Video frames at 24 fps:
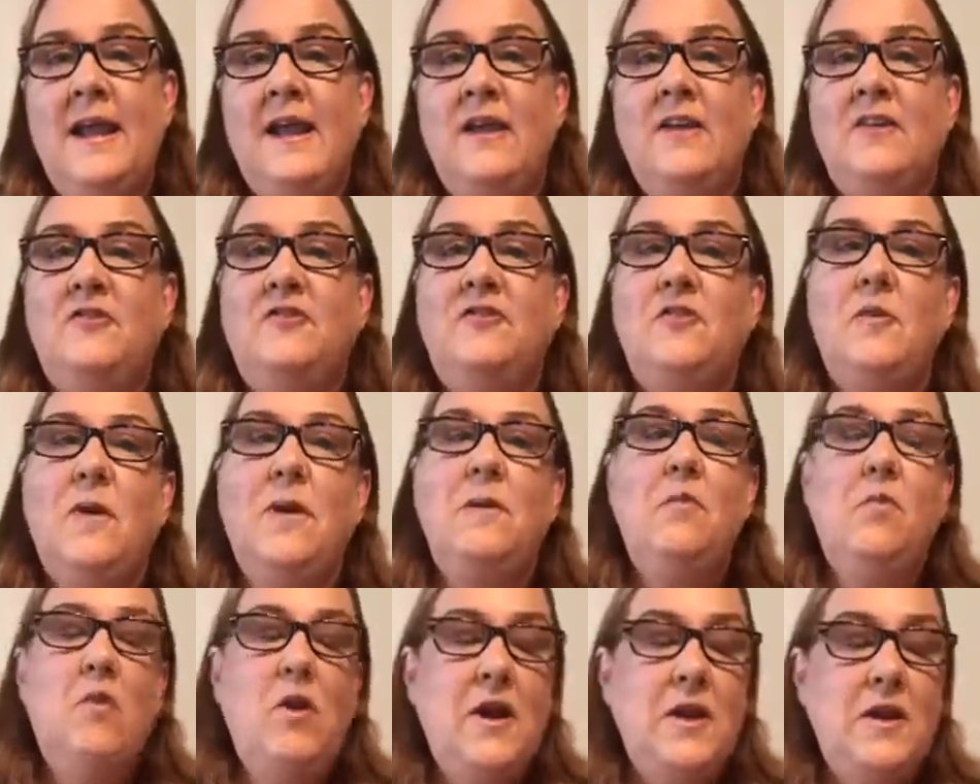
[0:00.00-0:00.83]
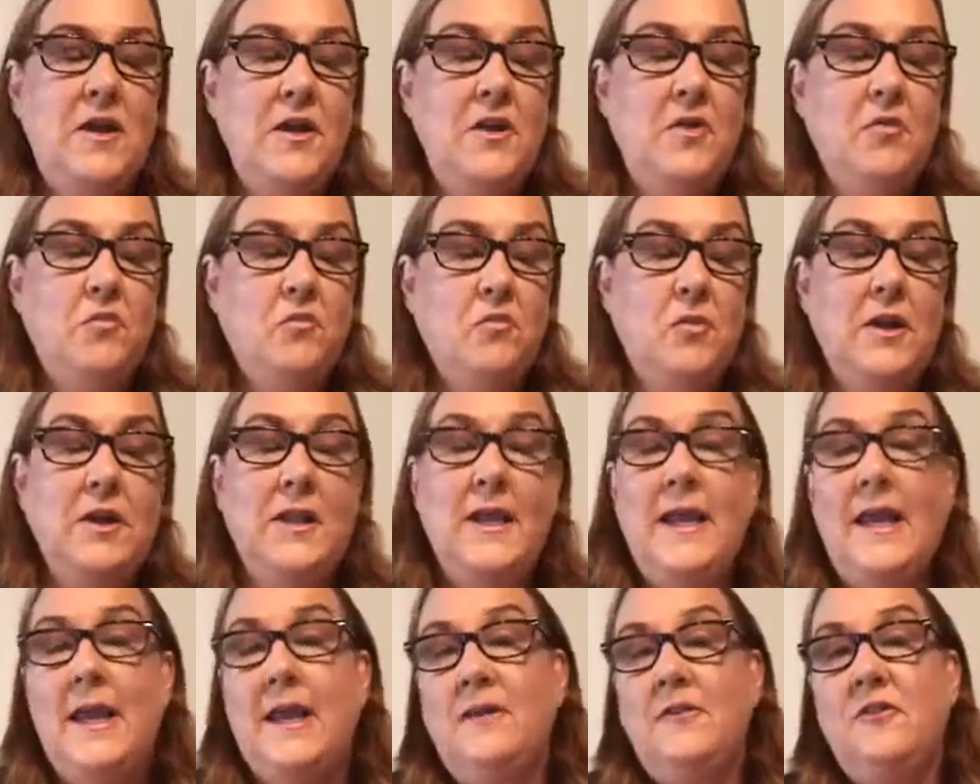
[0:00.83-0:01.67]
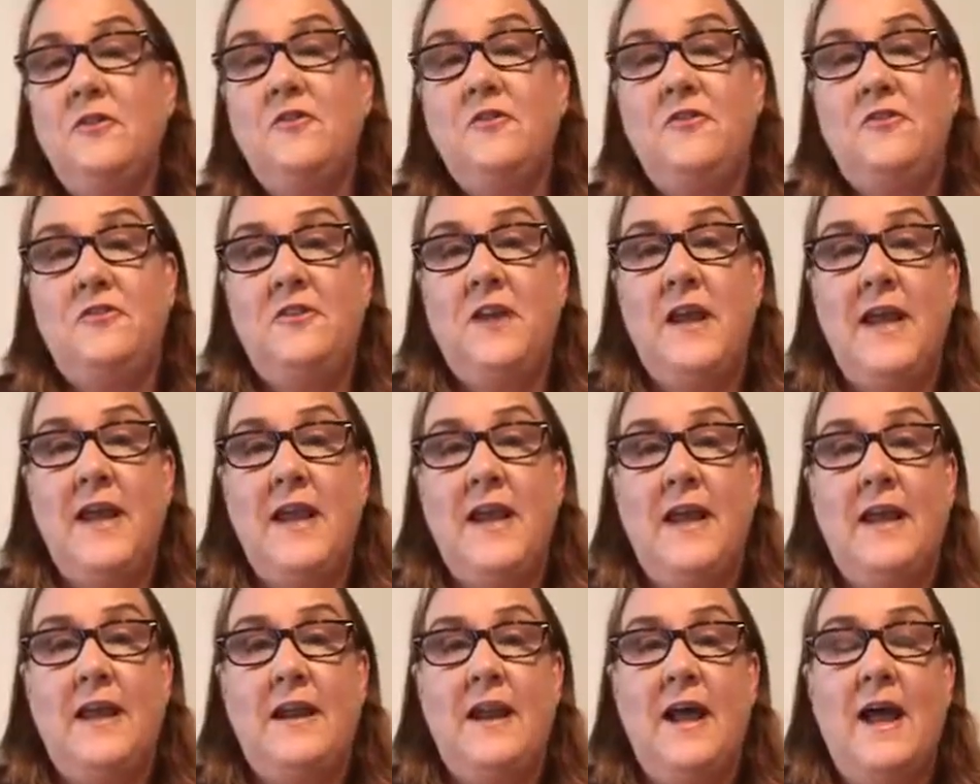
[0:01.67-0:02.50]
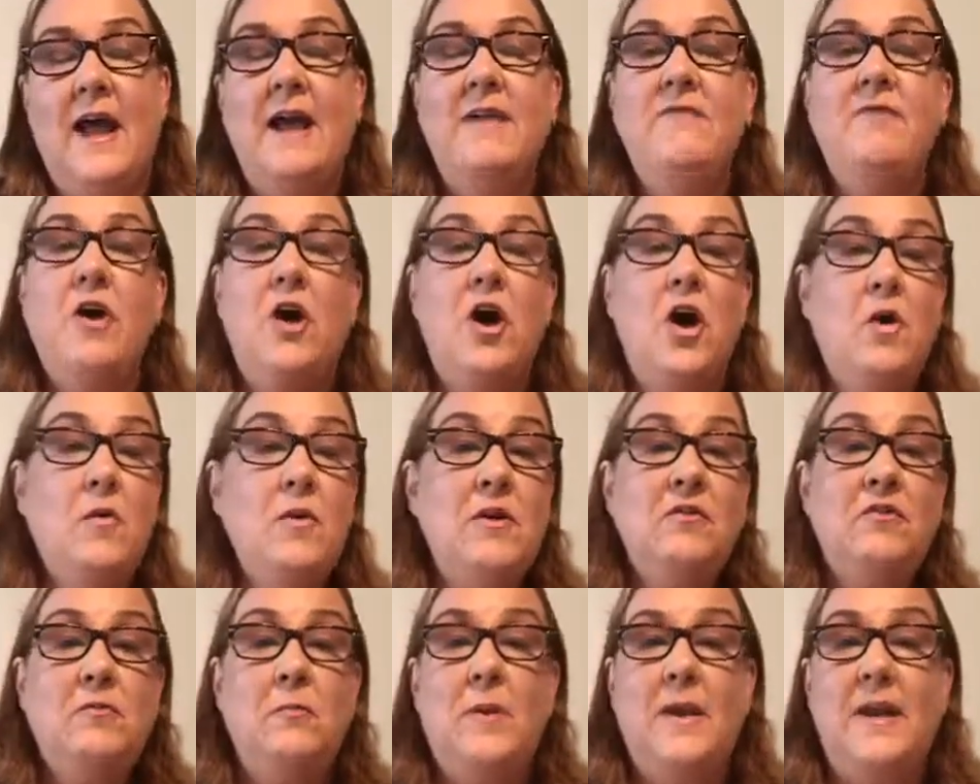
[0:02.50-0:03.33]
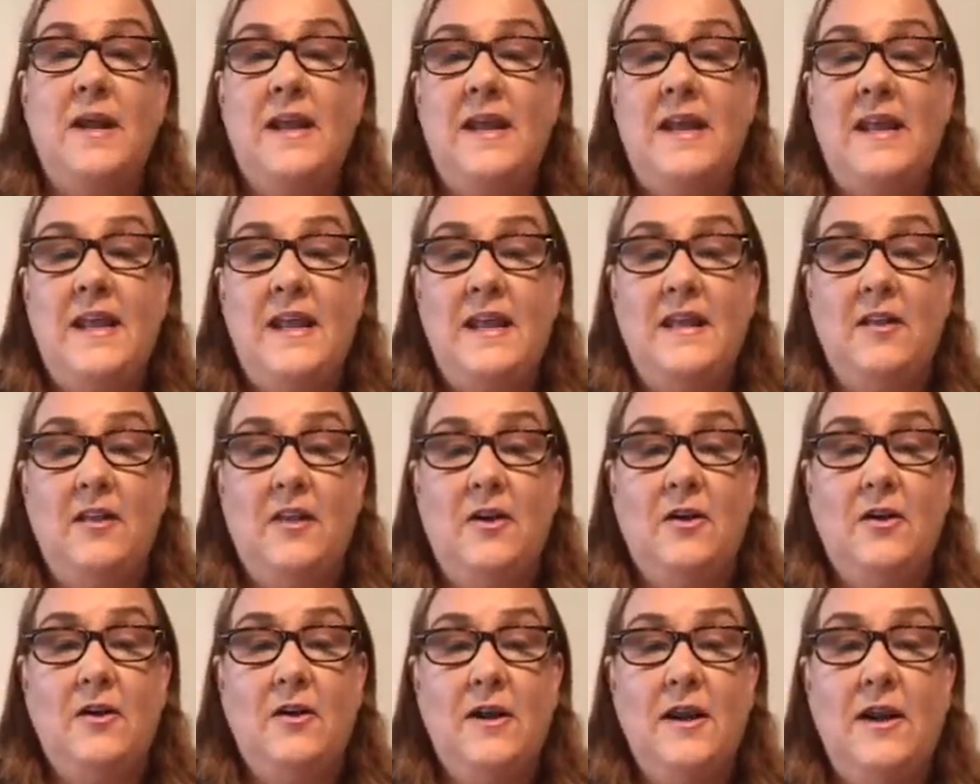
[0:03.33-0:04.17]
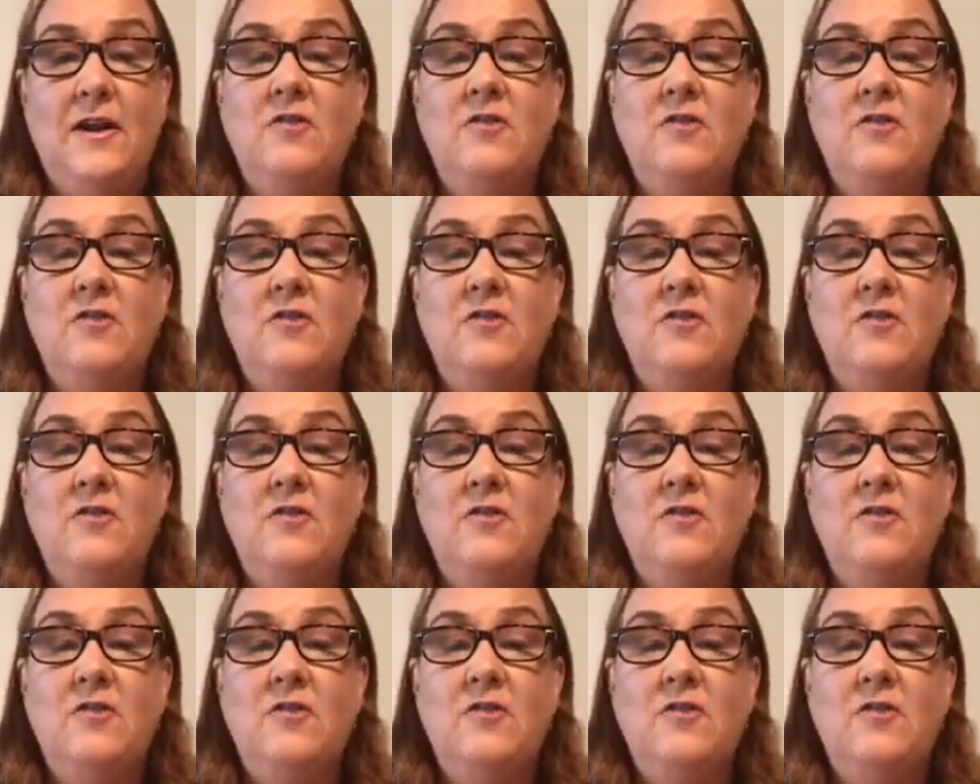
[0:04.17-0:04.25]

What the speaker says: So I want you to really understand, I've always been a healer.